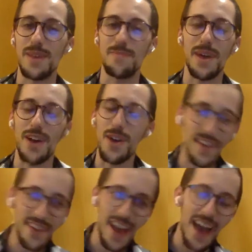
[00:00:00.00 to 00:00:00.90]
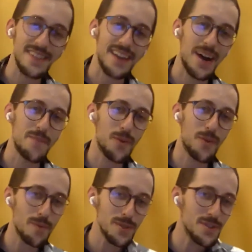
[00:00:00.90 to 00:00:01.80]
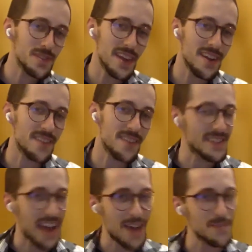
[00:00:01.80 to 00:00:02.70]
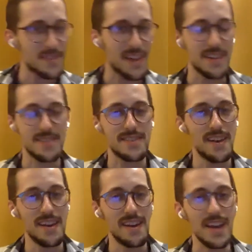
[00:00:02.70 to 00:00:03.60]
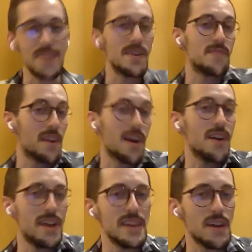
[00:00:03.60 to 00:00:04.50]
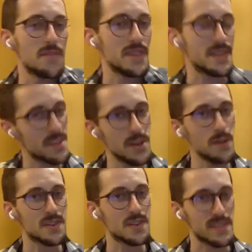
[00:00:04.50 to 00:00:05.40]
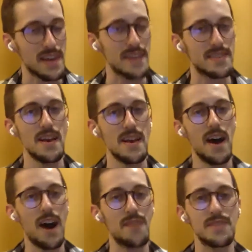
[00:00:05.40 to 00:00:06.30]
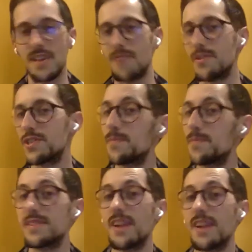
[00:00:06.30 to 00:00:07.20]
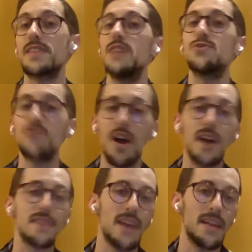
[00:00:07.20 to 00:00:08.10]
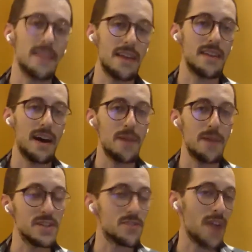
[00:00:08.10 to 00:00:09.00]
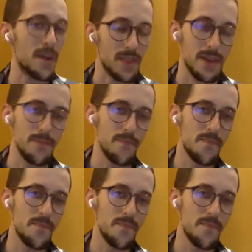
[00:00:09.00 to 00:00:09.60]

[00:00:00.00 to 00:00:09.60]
But on the other hand, what would you say are the downsides, if there are any, of this huge success of discovering GPCRs and drugs that interact with them?